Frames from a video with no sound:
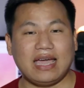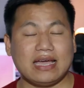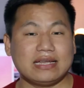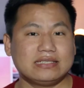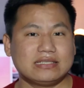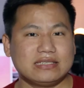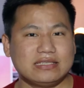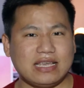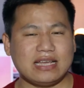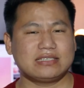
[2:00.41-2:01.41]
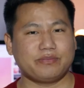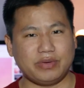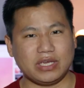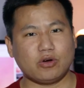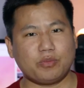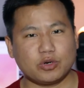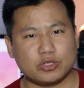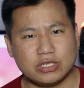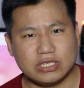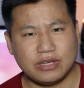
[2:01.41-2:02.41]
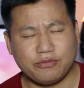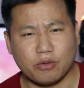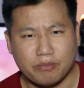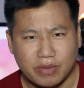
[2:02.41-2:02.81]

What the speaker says: And that's a big opportunity for